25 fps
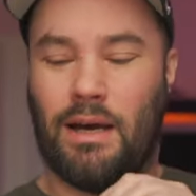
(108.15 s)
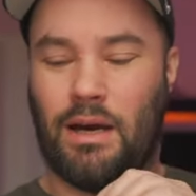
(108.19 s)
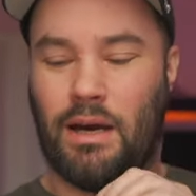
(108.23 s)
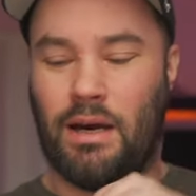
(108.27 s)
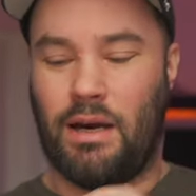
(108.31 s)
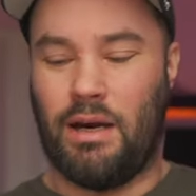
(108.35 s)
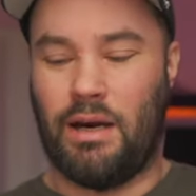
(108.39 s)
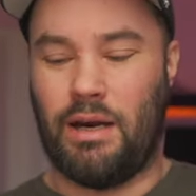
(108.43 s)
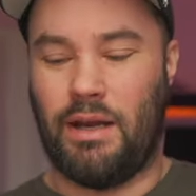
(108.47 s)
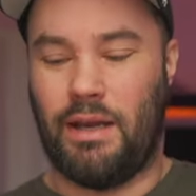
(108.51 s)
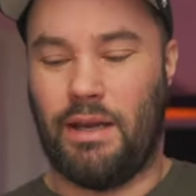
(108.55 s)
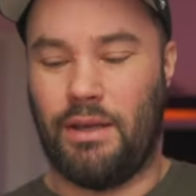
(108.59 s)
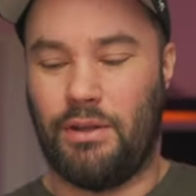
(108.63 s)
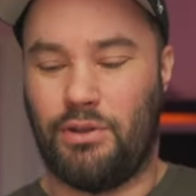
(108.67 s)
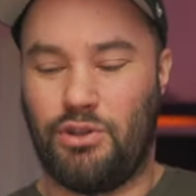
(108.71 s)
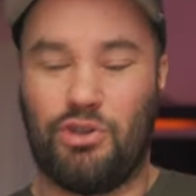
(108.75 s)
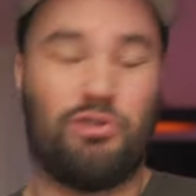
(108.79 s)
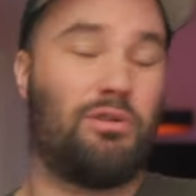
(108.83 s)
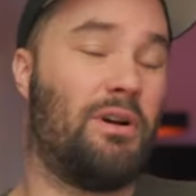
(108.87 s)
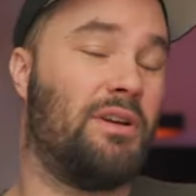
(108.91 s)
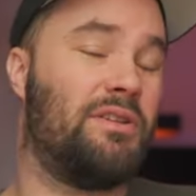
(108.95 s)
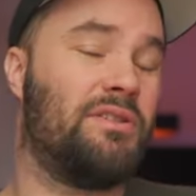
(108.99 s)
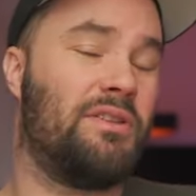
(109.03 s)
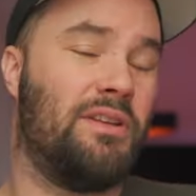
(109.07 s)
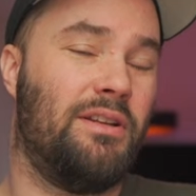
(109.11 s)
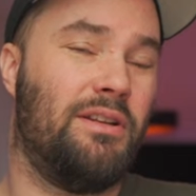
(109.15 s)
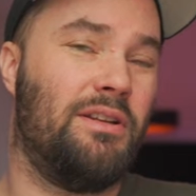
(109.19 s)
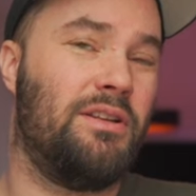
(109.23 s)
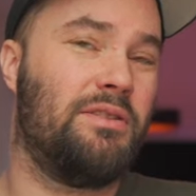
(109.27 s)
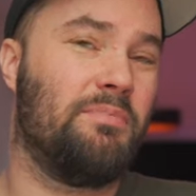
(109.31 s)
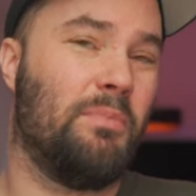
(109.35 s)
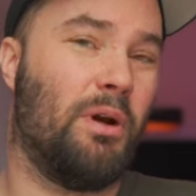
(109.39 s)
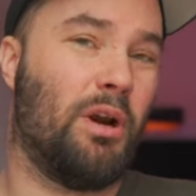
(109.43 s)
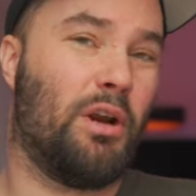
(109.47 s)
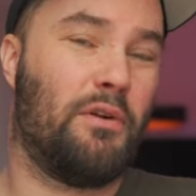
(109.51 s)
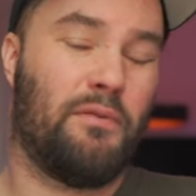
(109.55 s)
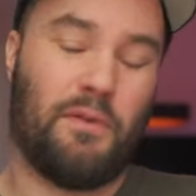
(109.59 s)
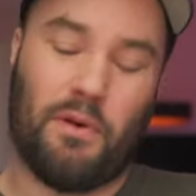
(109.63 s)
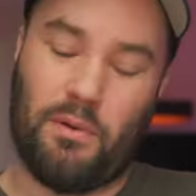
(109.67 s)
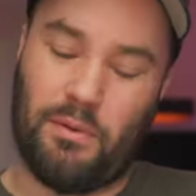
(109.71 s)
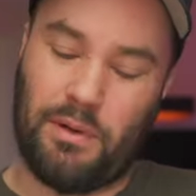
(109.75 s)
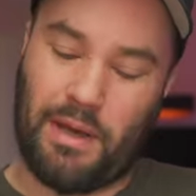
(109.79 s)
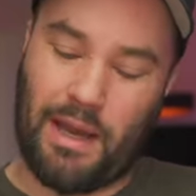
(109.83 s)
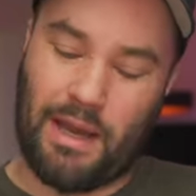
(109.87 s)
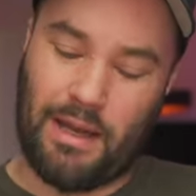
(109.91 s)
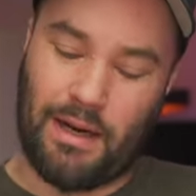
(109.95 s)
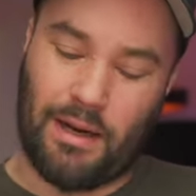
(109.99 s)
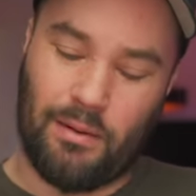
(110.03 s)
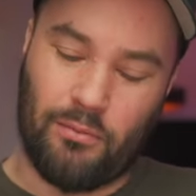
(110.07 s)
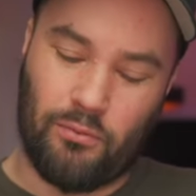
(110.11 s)
I trust in this microphone
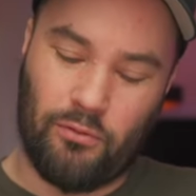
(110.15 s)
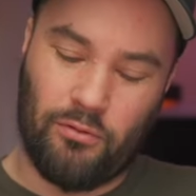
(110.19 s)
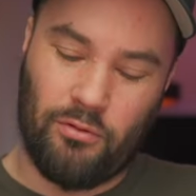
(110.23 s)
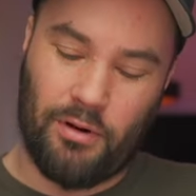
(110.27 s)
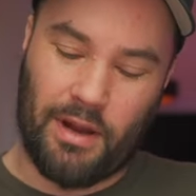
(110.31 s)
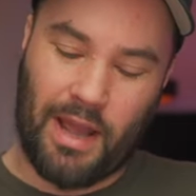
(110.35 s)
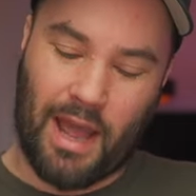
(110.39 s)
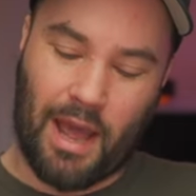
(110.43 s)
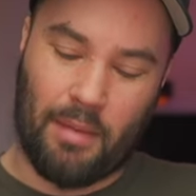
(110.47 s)
and I'm really